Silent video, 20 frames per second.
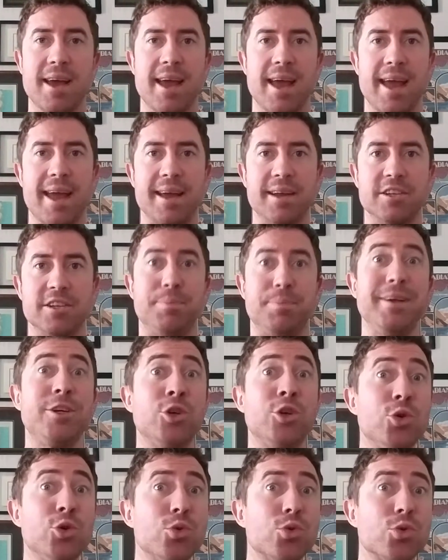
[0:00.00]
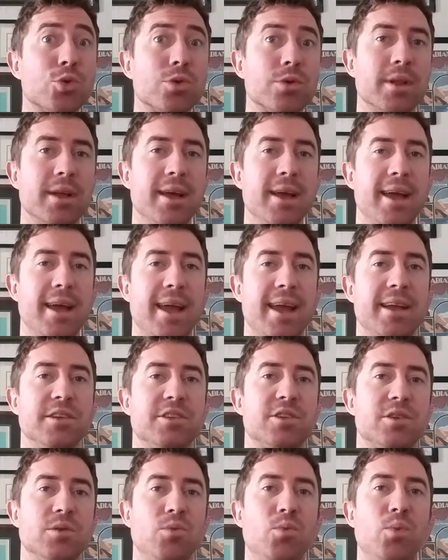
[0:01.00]
and to be cool and
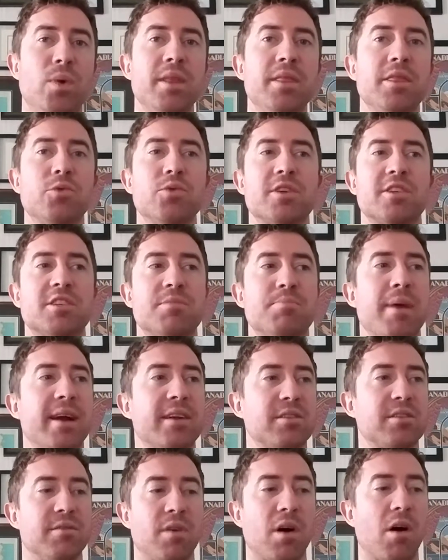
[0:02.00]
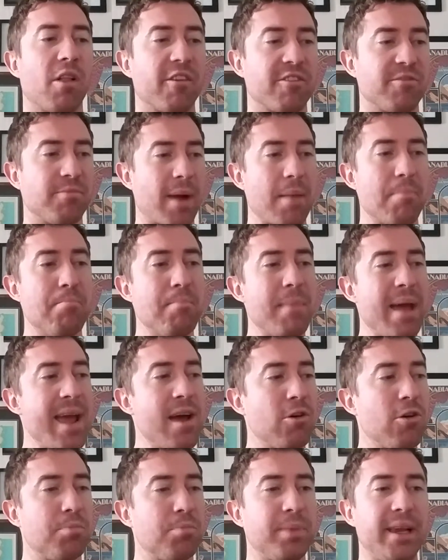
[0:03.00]
to win the respect of all of my
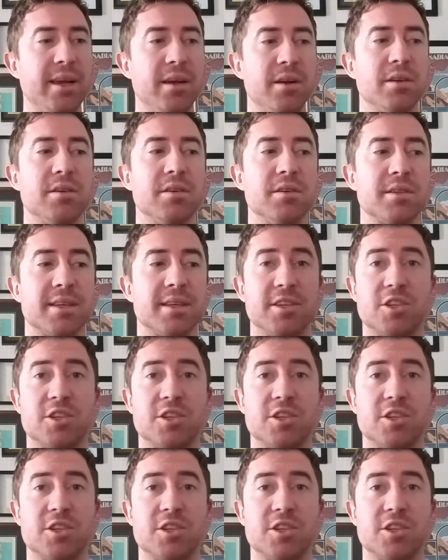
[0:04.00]
male peers and